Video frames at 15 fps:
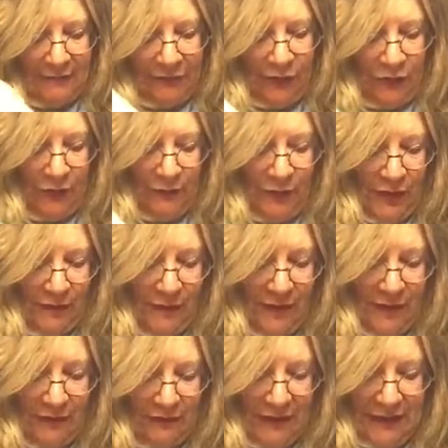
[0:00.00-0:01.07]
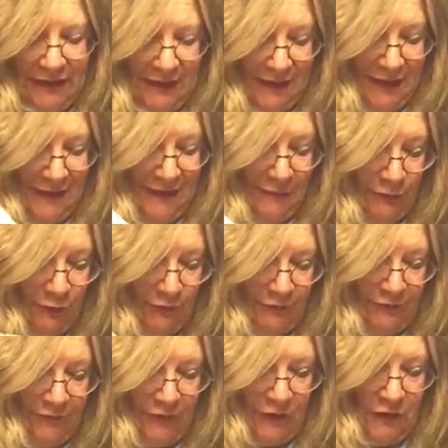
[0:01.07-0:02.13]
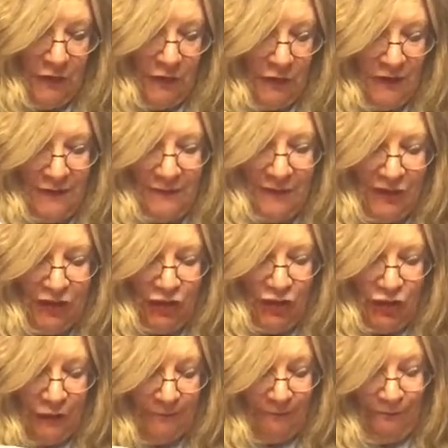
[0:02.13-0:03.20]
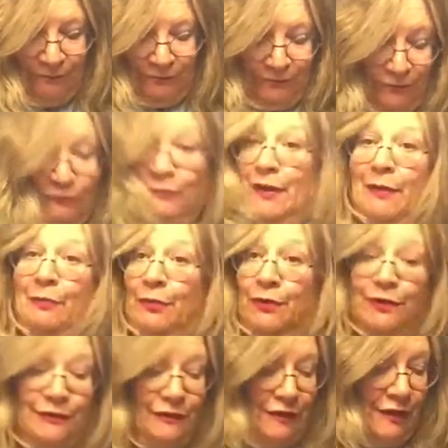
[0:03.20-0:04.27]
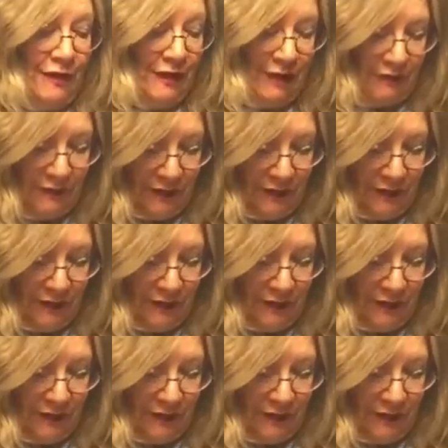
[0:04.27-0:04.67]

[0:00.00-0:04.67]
You could put about a teaspoonful, as much pepper as you think will